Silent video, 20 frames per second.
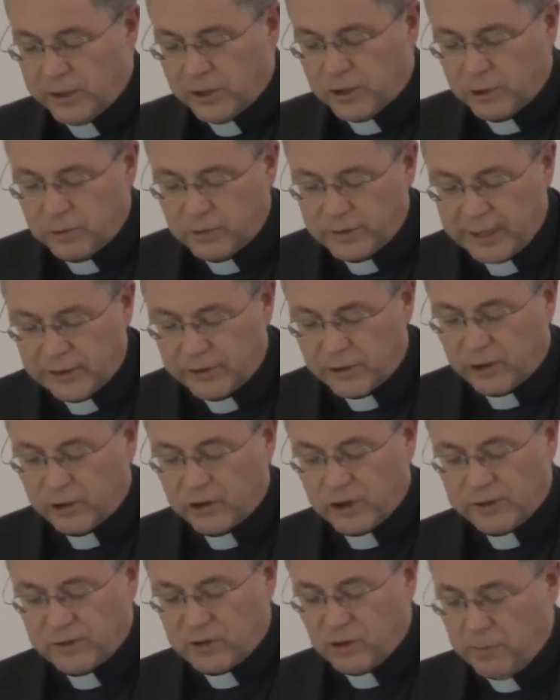issues that
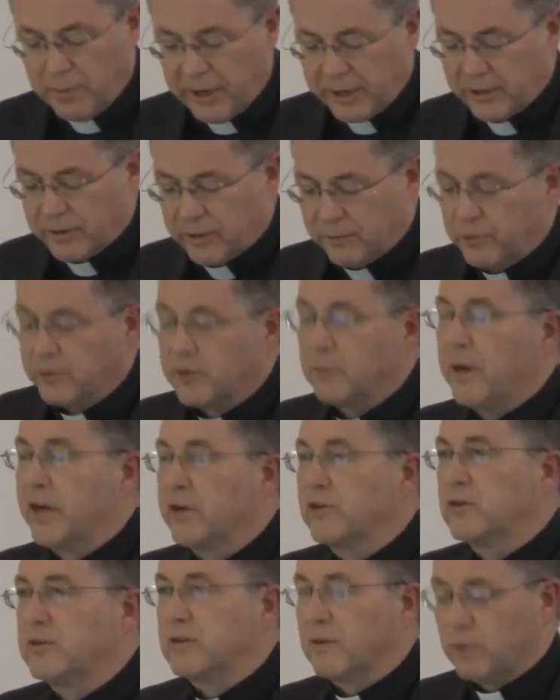touch on so many different
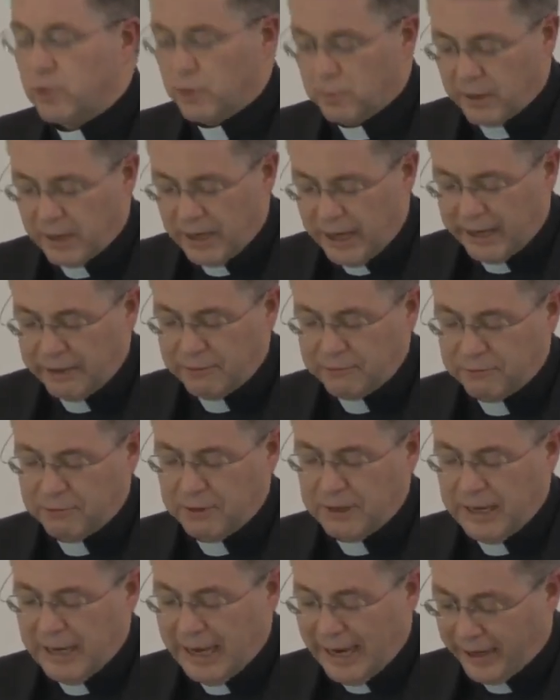dimensions of human life
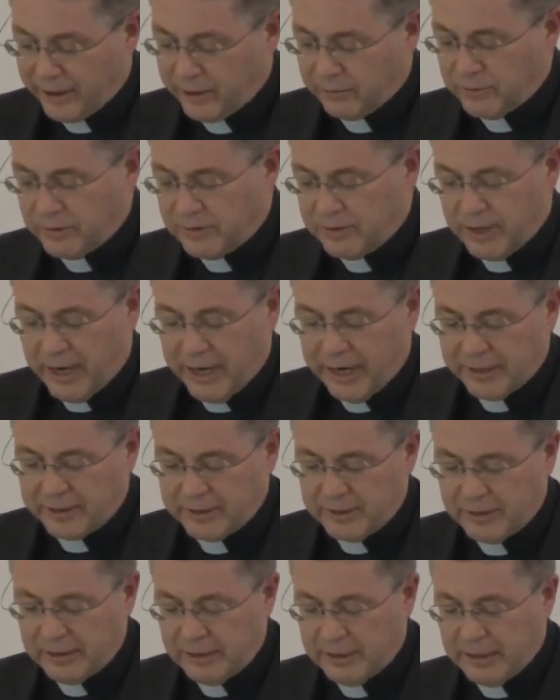and of
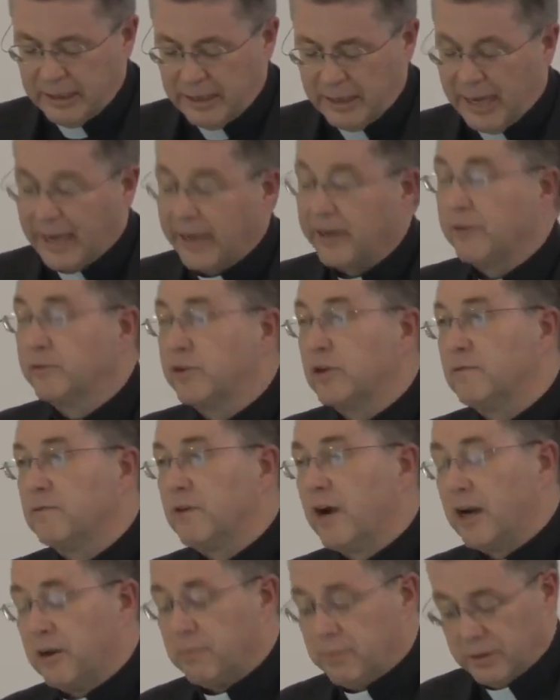society and of the
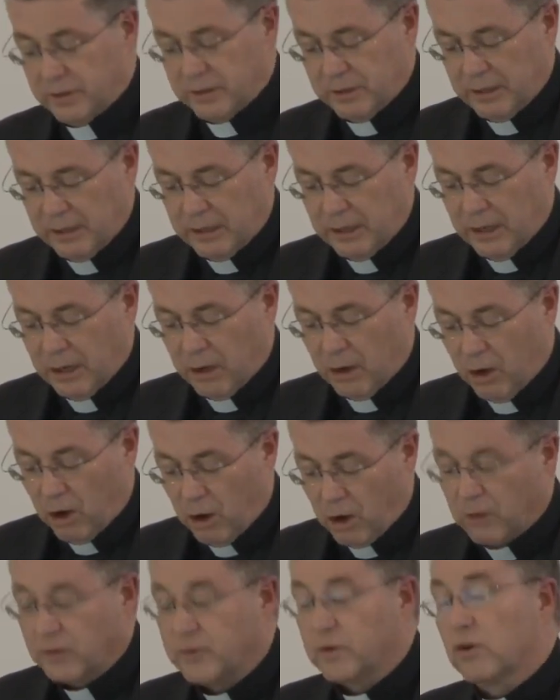environment
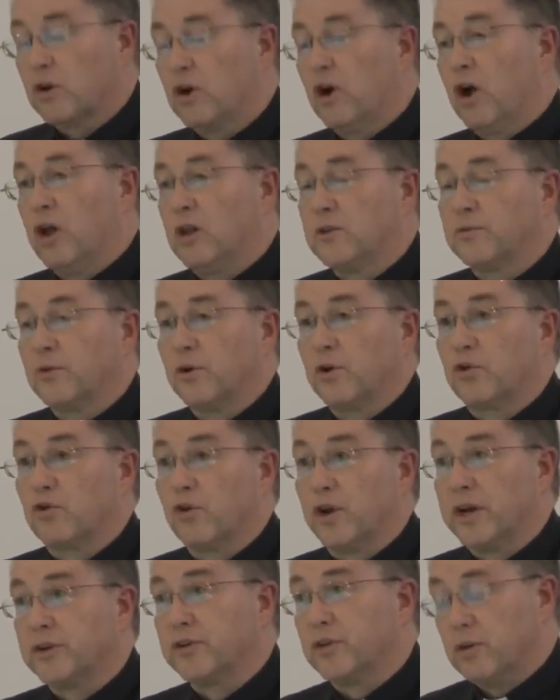also calls for
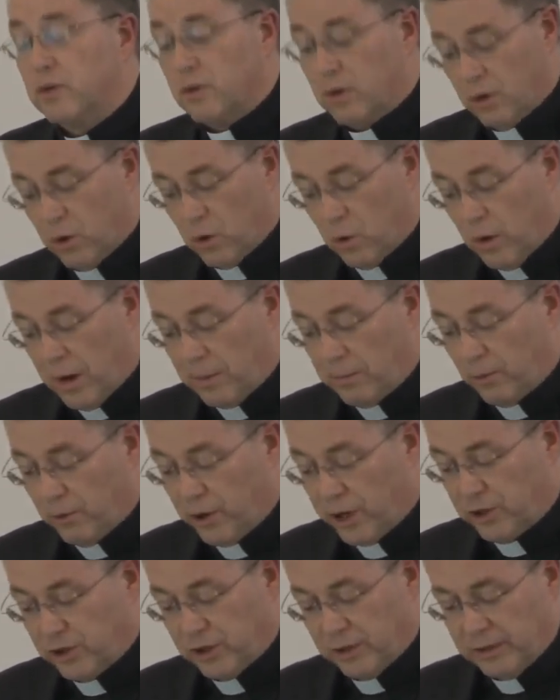greater
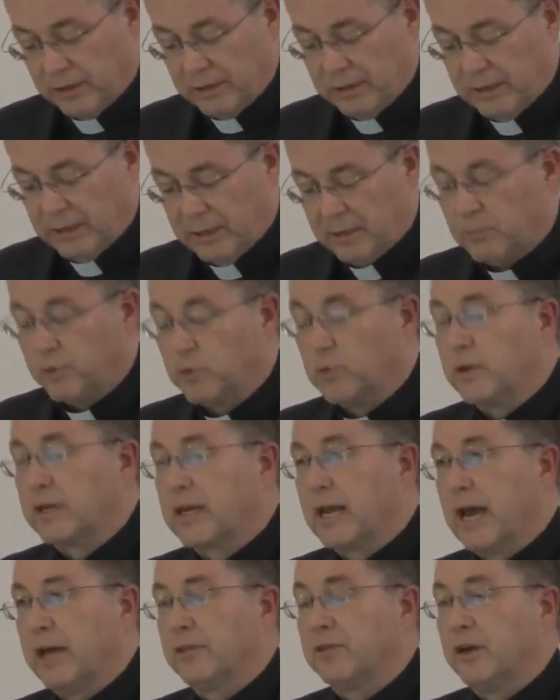cooperation between
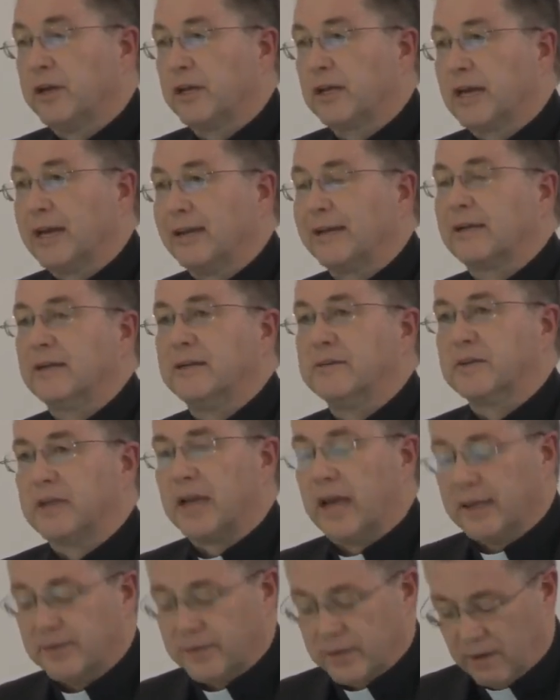Catholic and
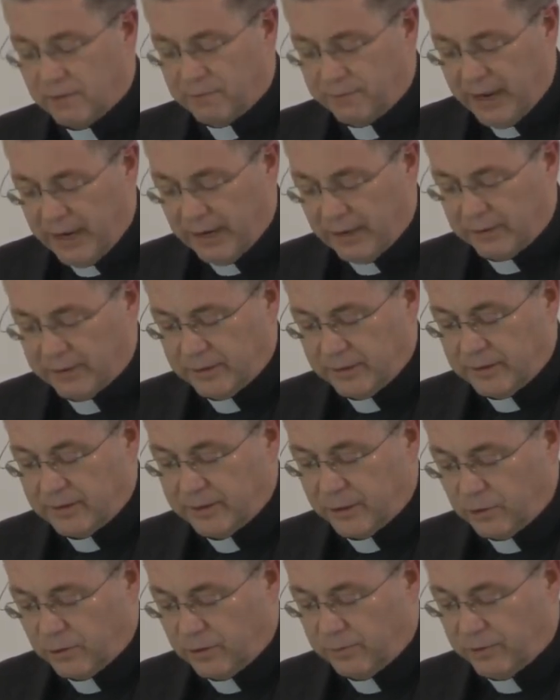ecclesiastical faculties
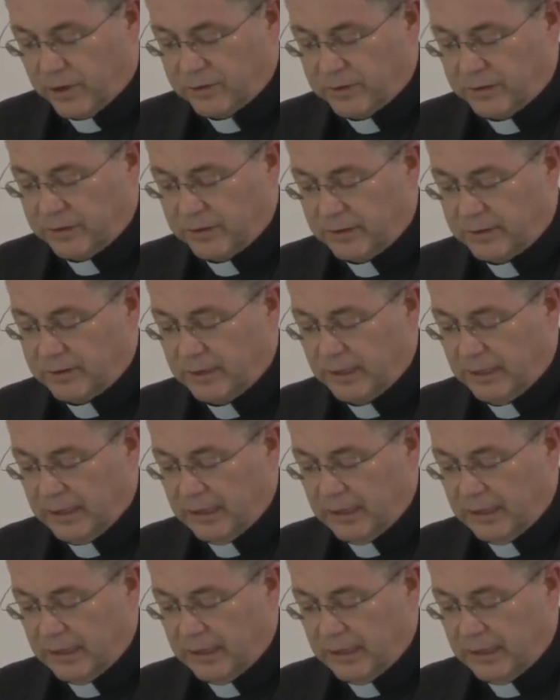and universities,